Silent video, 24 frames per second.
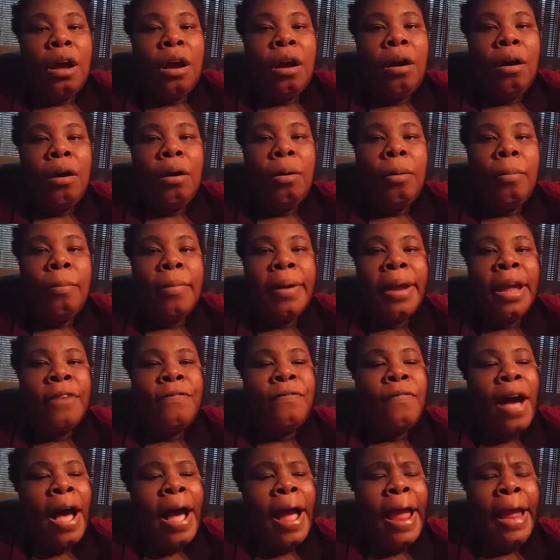um,
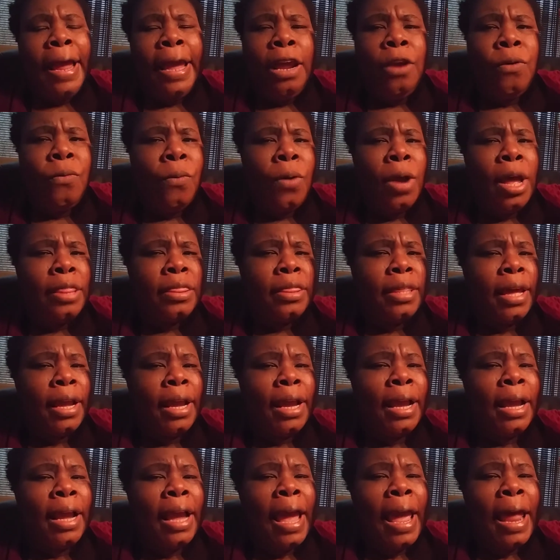if I eat one
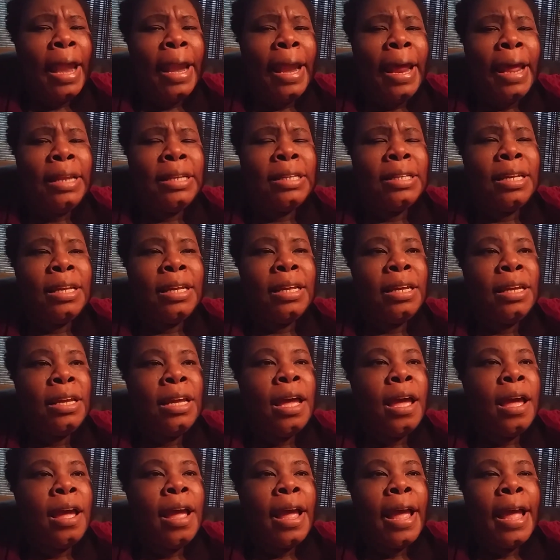thing and it
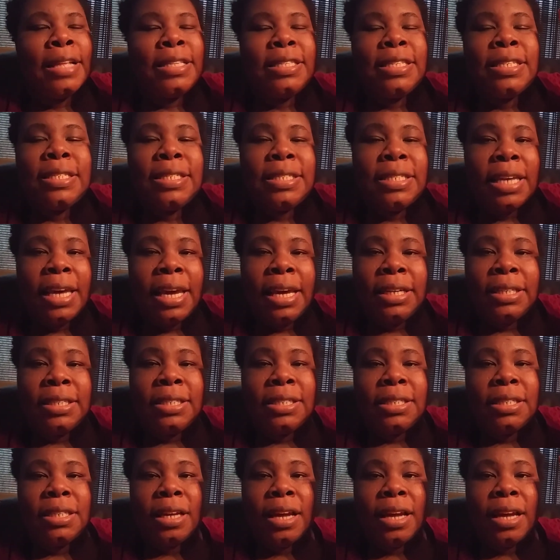it sticks,